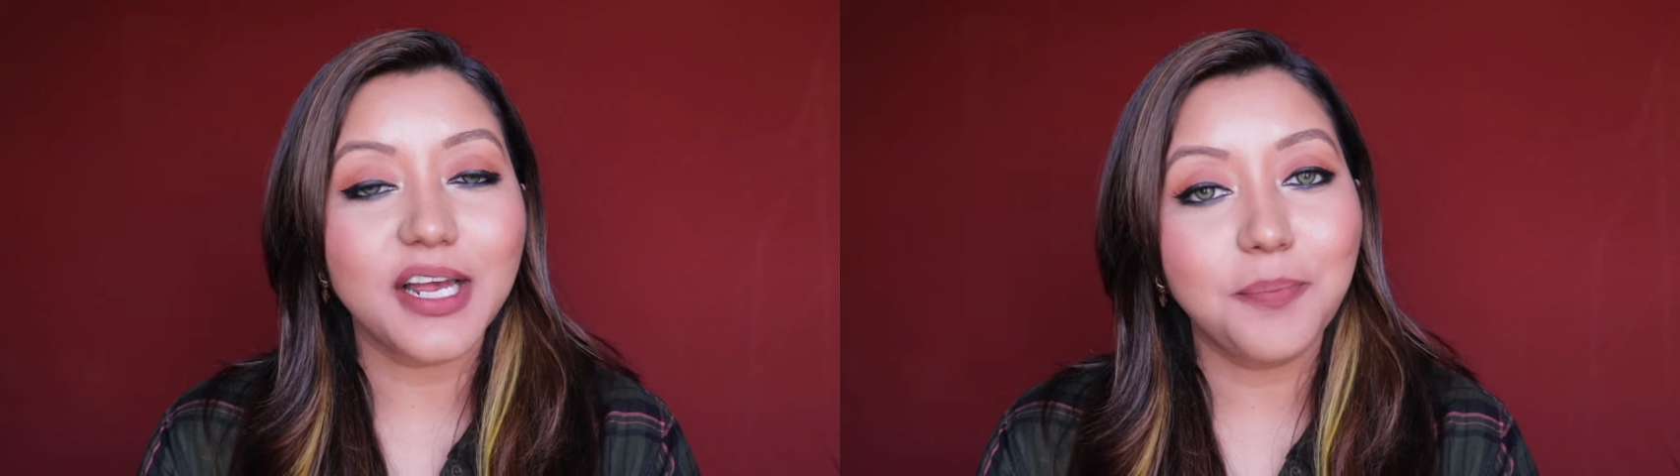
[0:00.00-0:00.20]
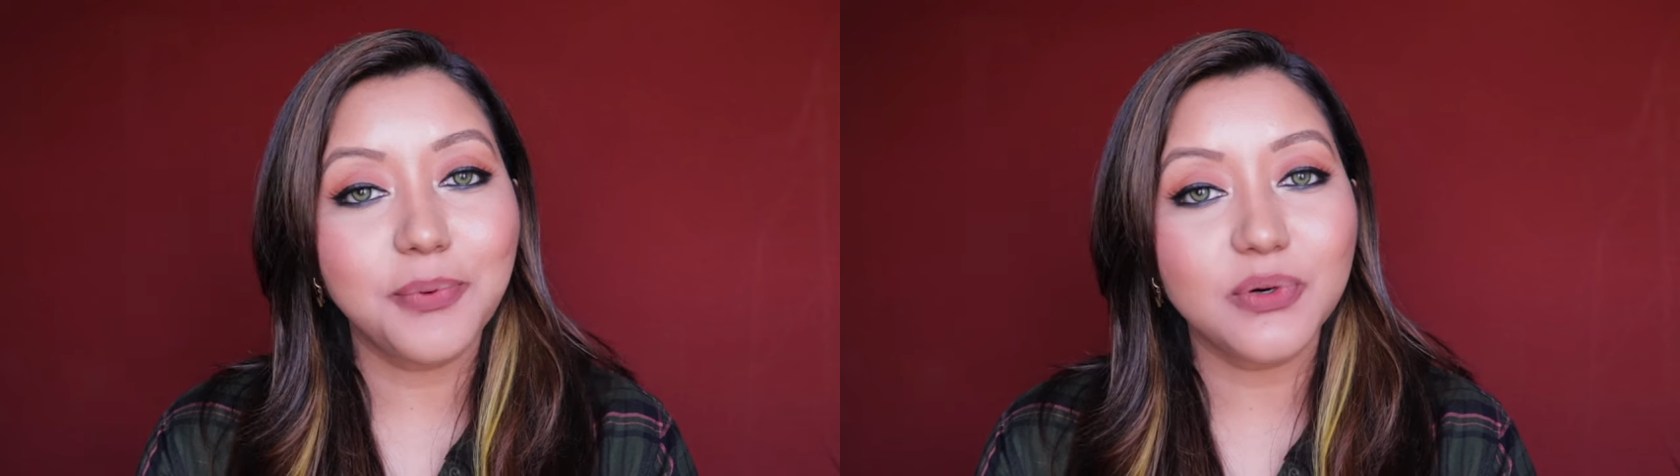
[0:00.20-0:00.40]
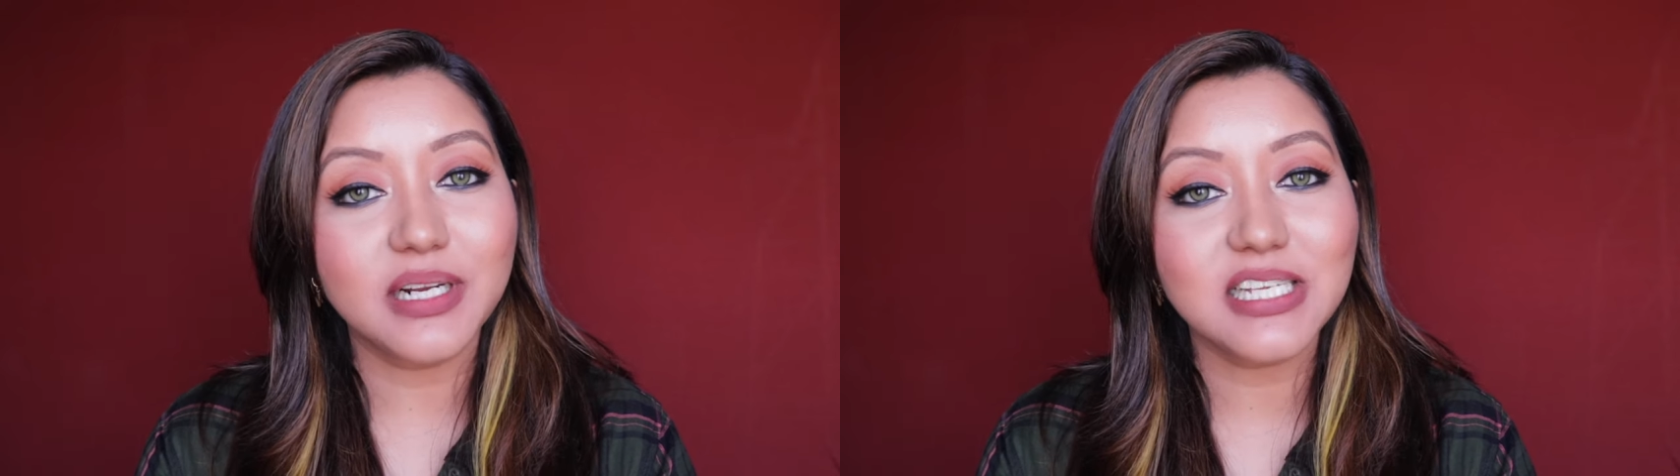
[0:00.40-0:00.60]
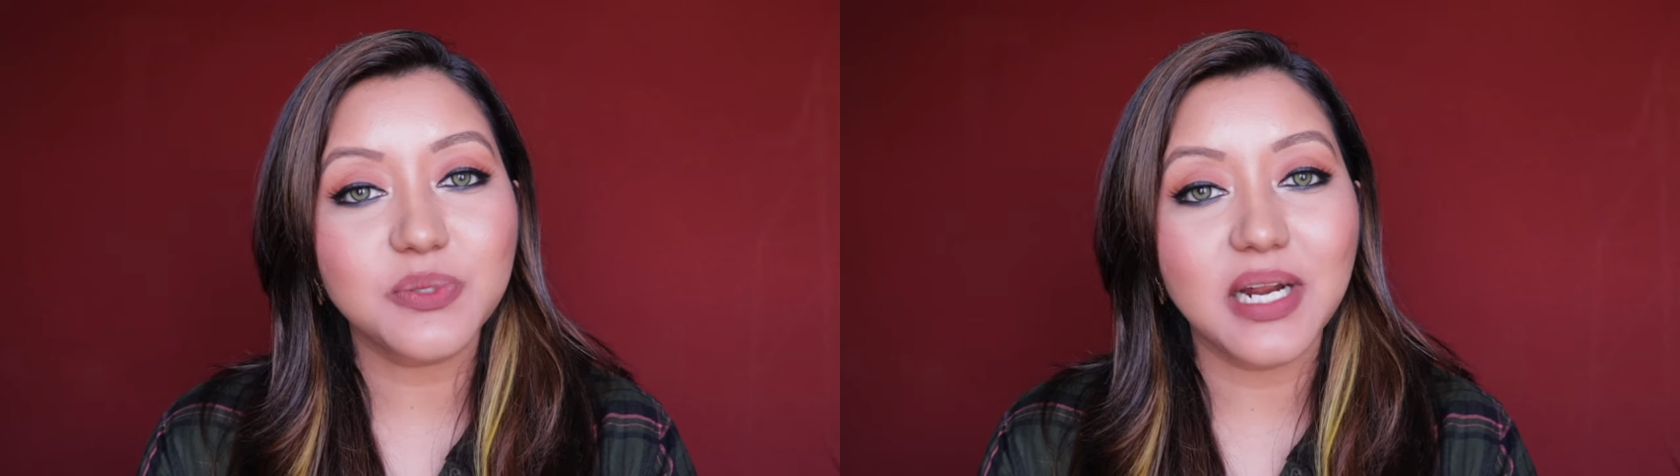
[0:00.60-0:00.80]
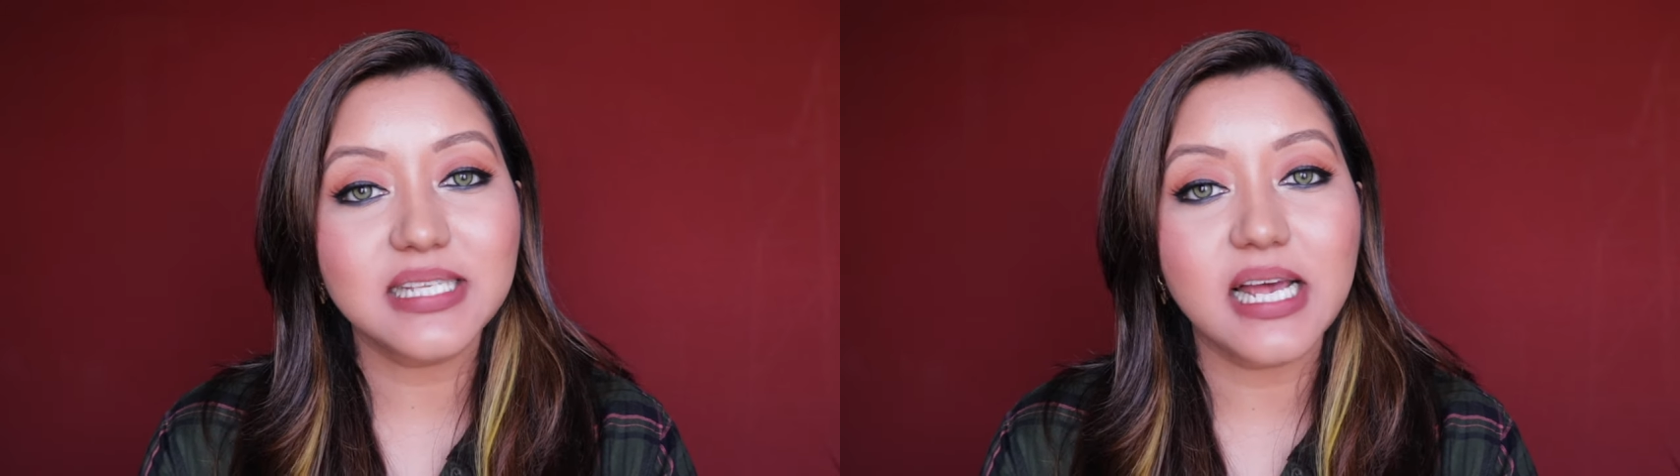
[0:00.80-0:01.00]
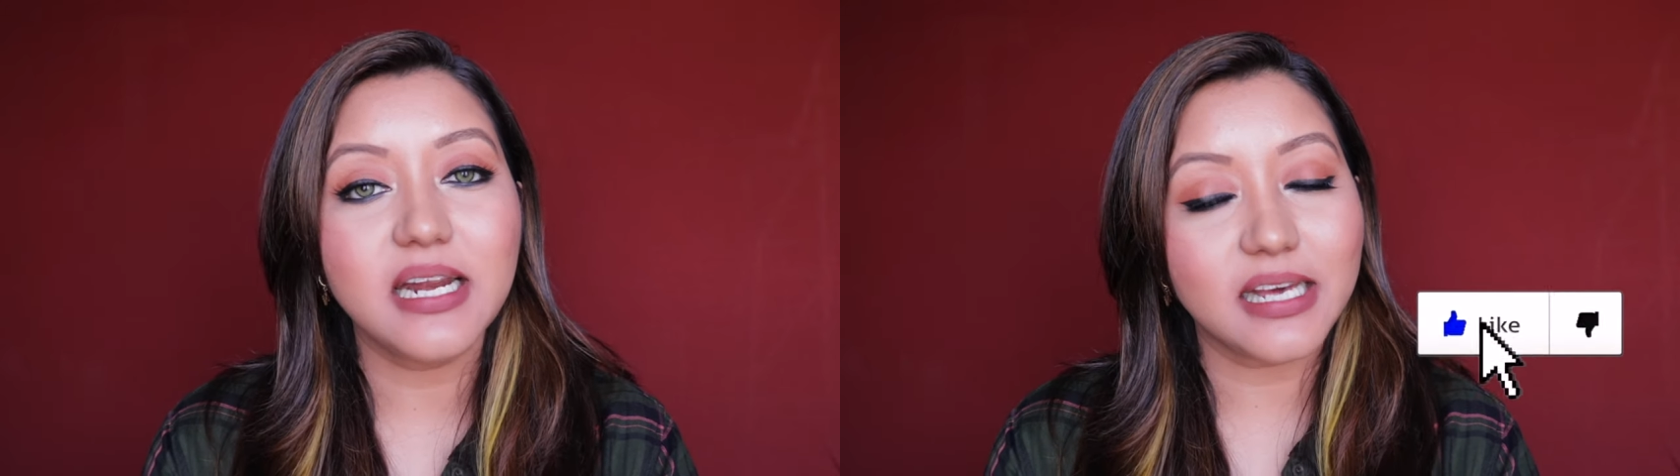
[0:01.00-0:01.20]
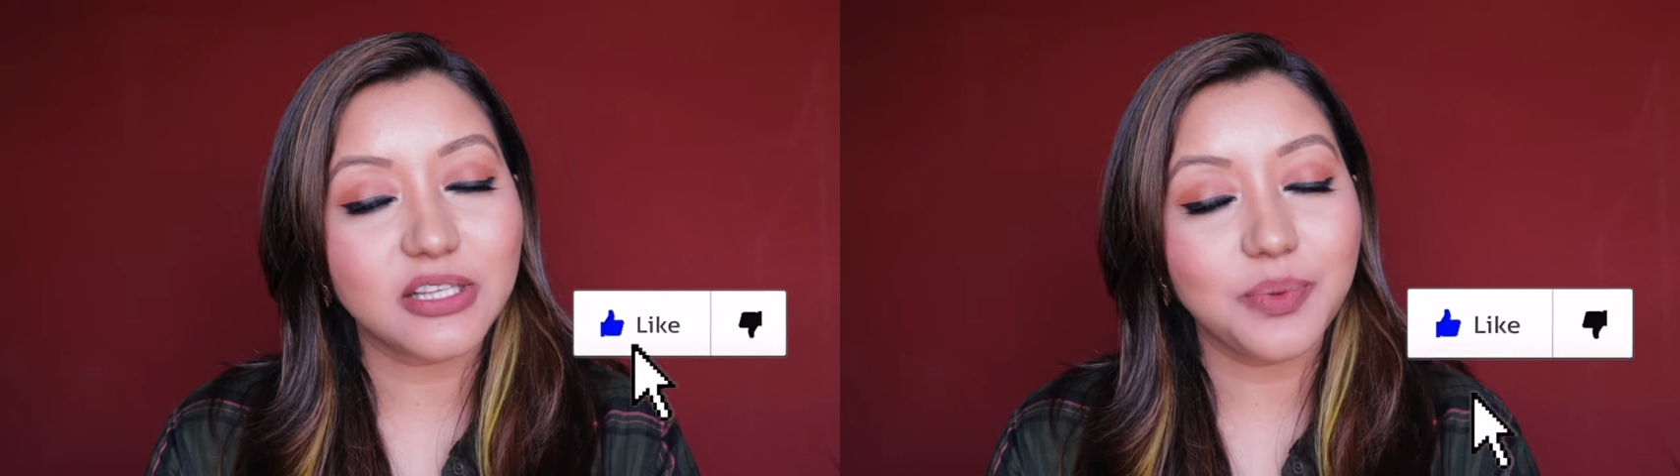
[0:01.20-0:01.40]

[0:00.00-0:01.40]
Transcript: I upload, as well as like